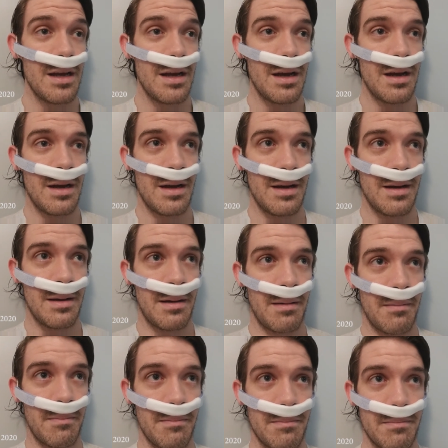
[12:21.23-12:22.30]

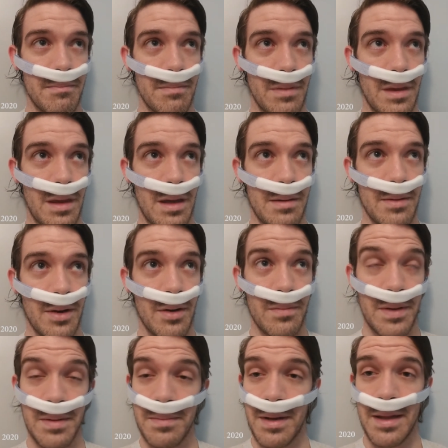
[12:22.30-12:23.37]
I'm
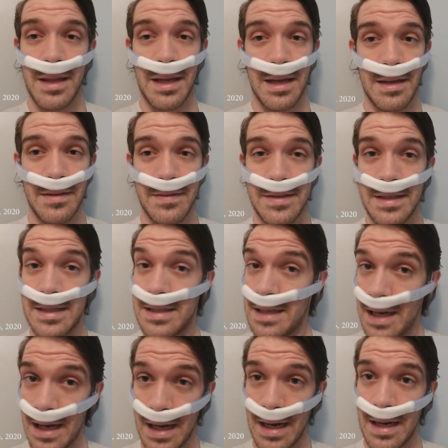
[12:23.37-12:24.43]
hoping by the end of
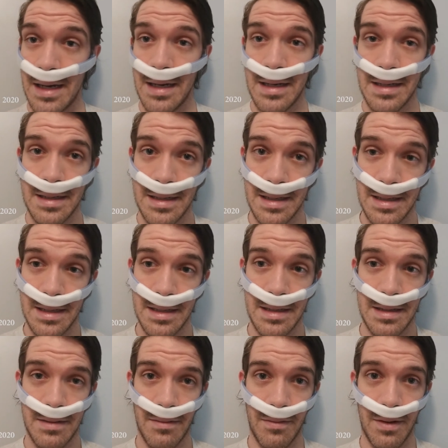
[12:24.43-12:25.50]
today,
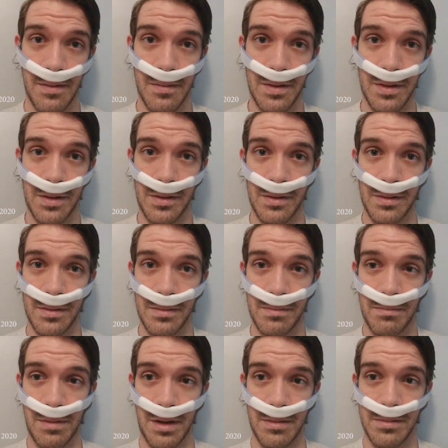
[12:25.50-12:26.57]
we will
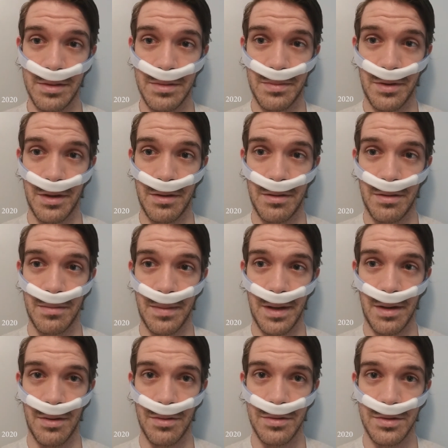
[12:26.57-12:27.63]
be able to breathe through my
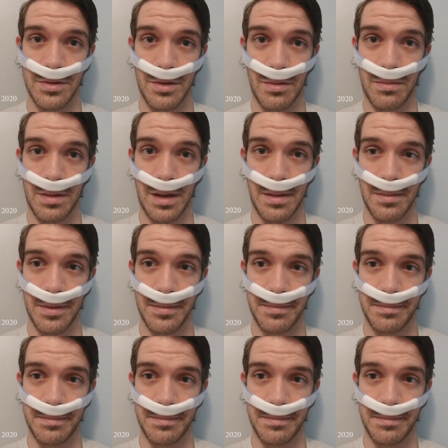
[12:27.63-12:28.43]
nose, no problem.